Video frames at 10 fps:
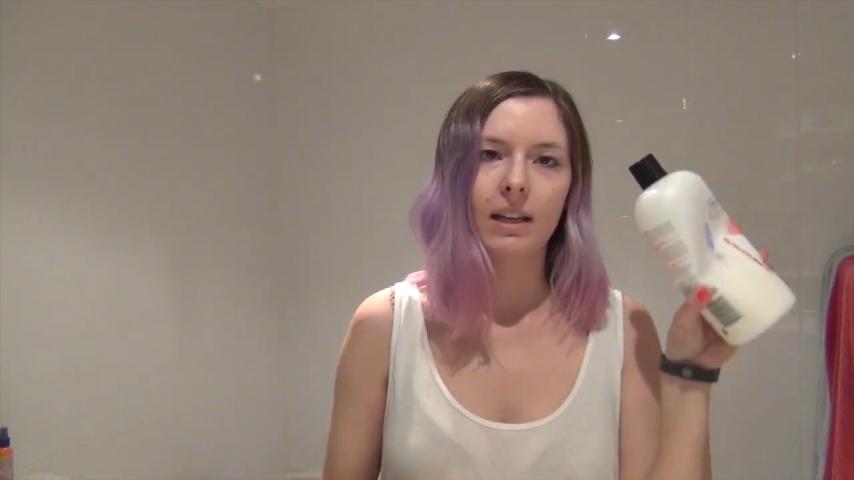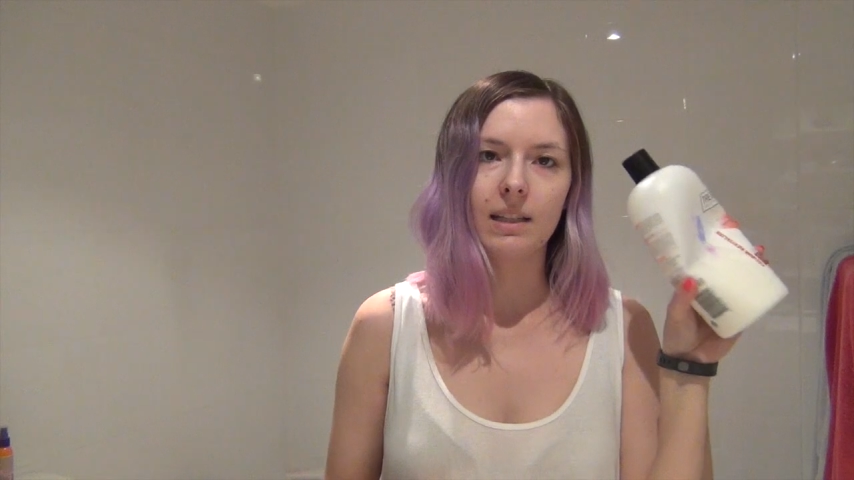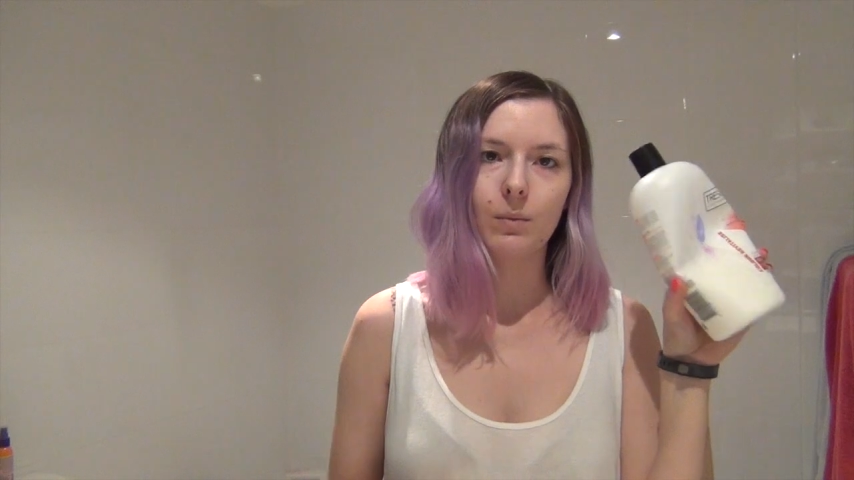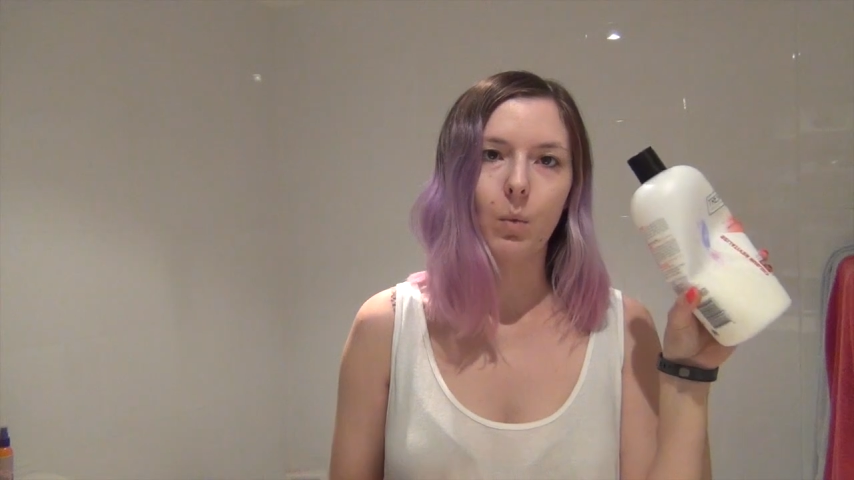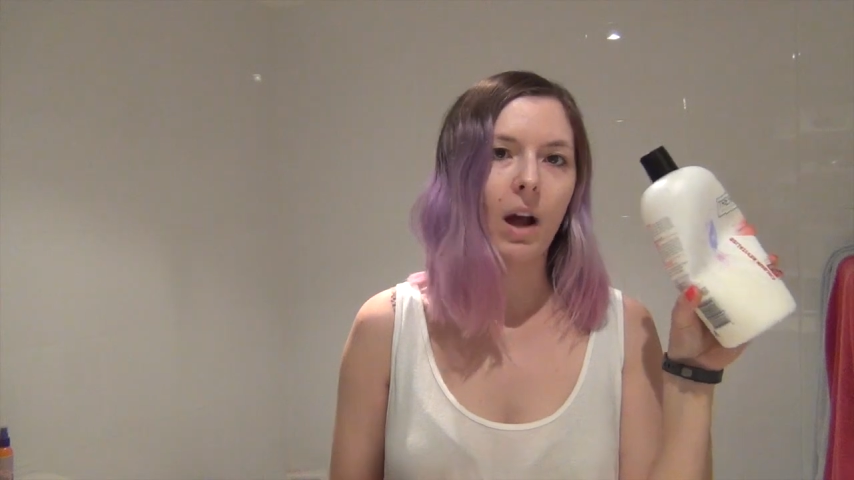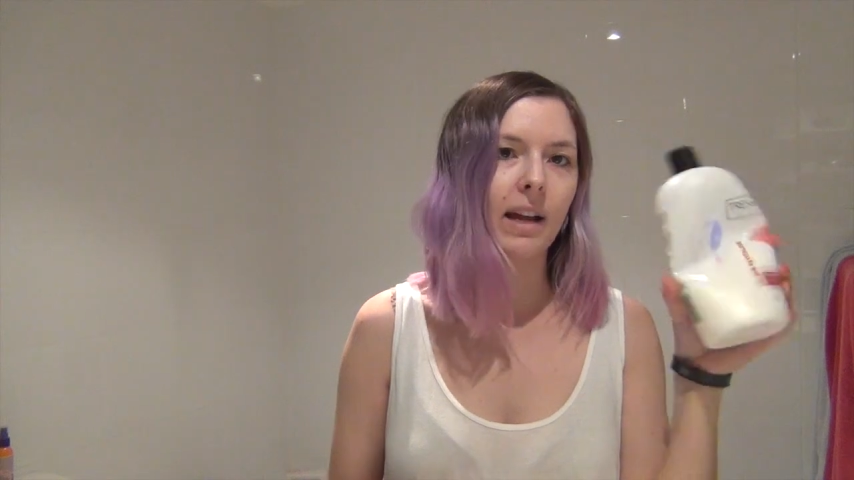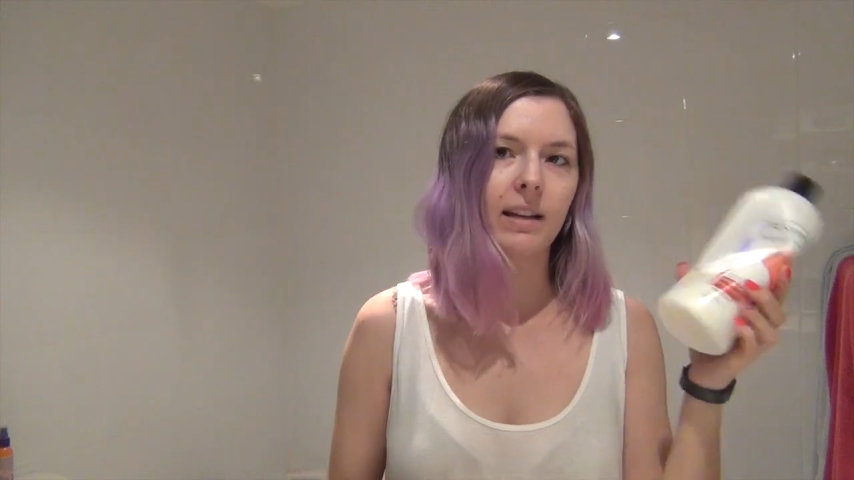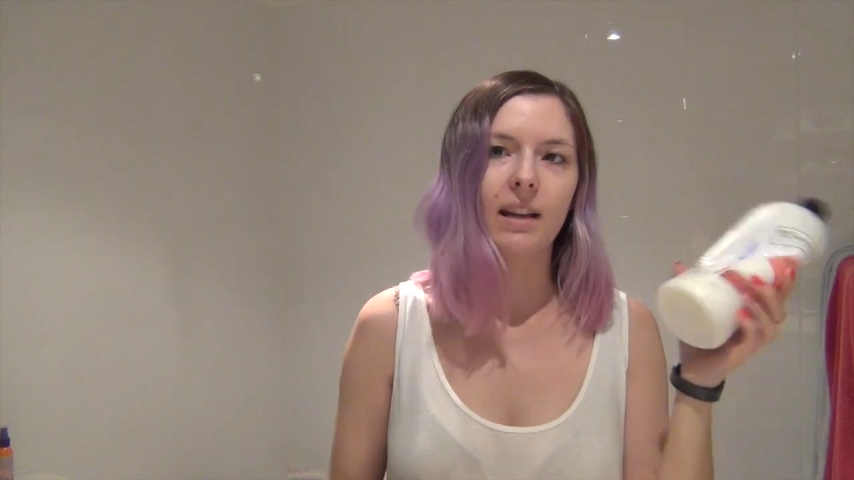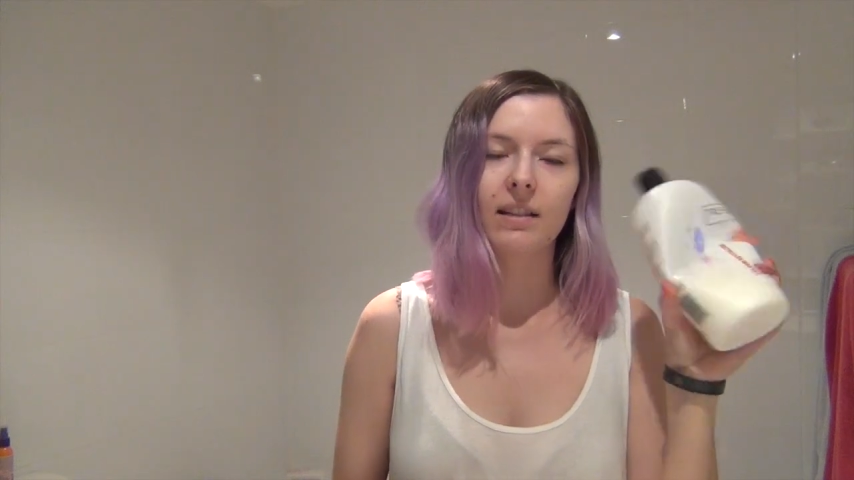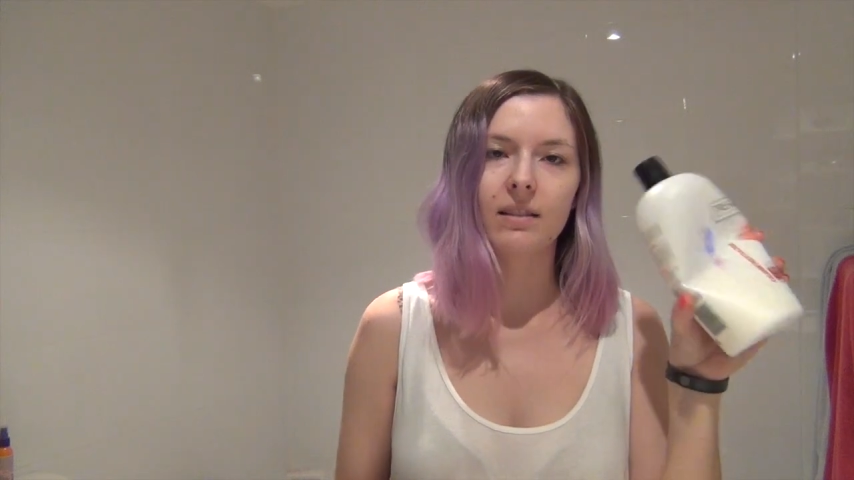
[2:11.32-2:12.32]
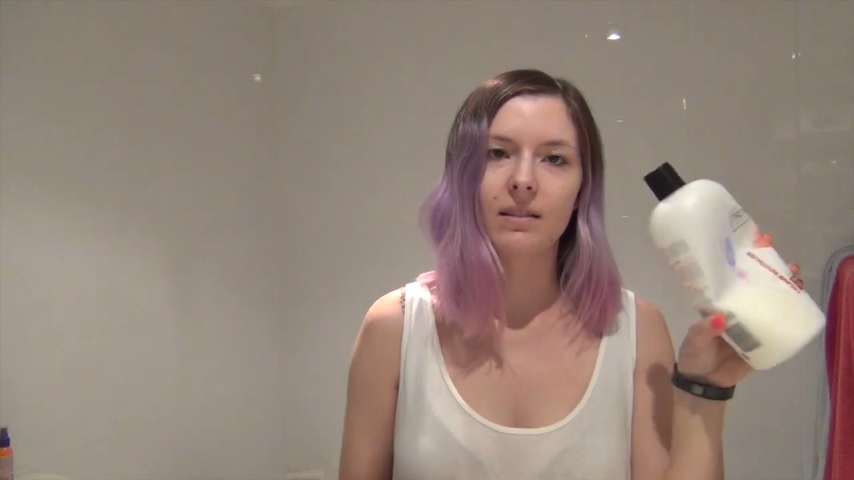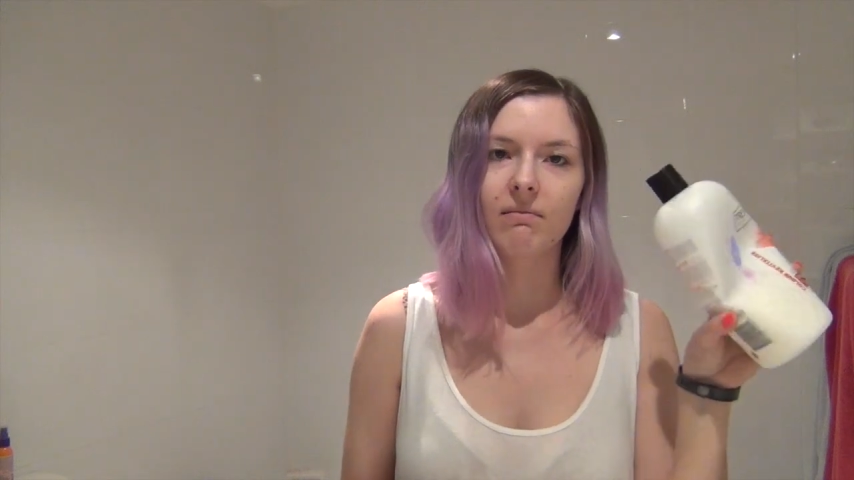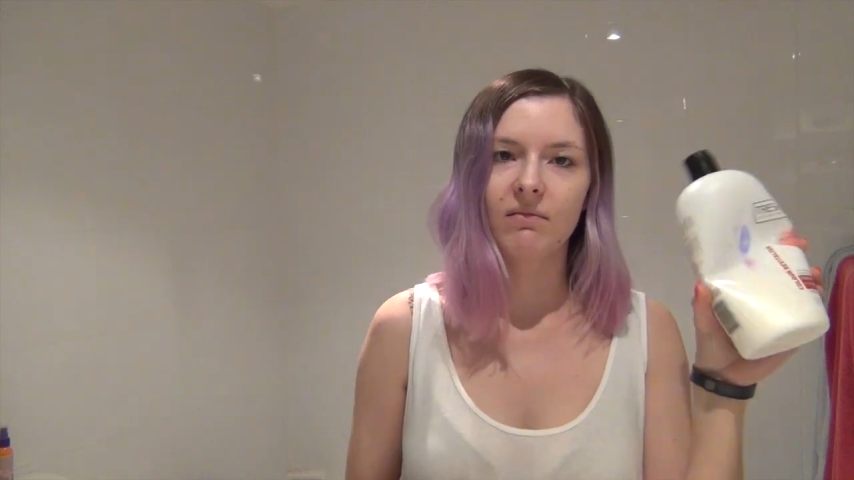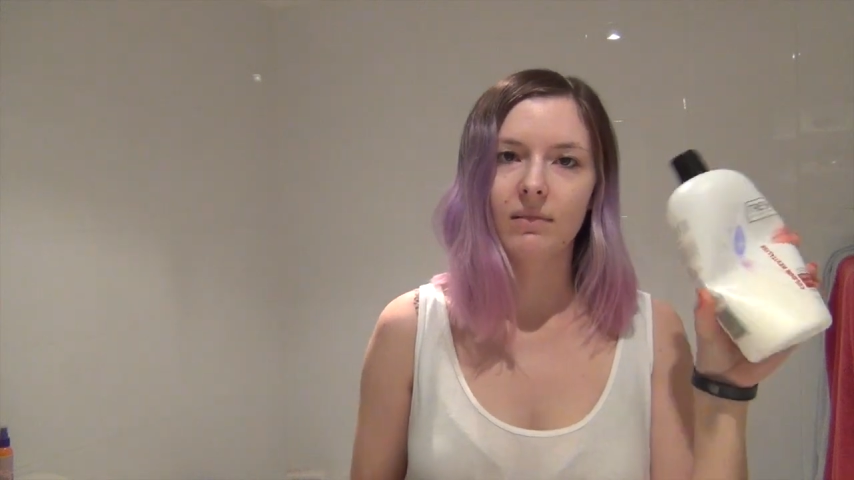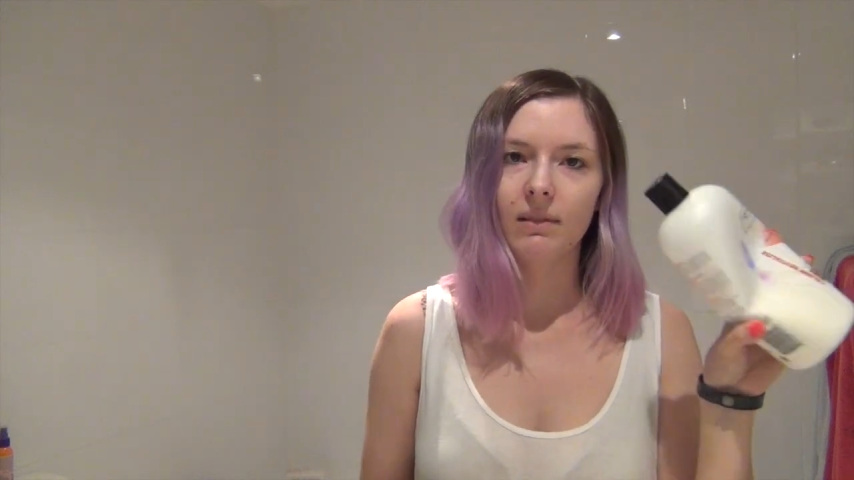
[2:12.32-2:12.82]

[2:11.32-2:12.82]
it's white and it's